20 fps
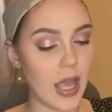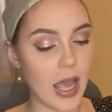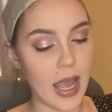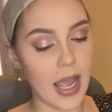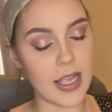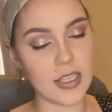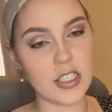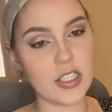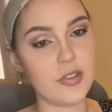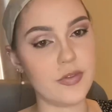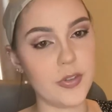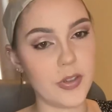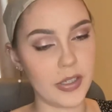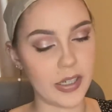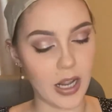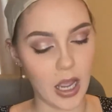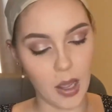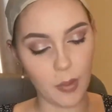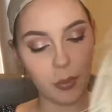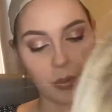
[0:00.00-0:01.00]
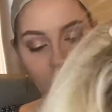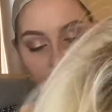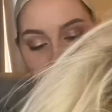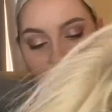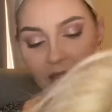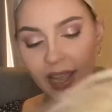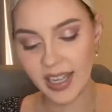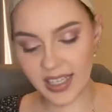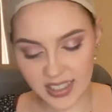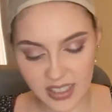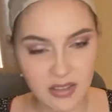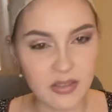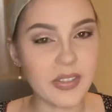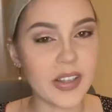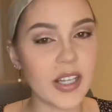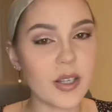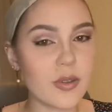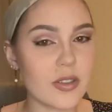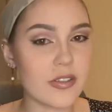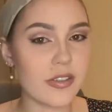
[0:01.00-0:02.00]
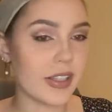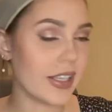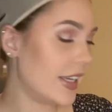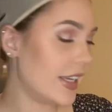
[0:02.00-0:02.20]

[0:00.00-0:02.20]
I just threw the cardboard away. I didn't think it was really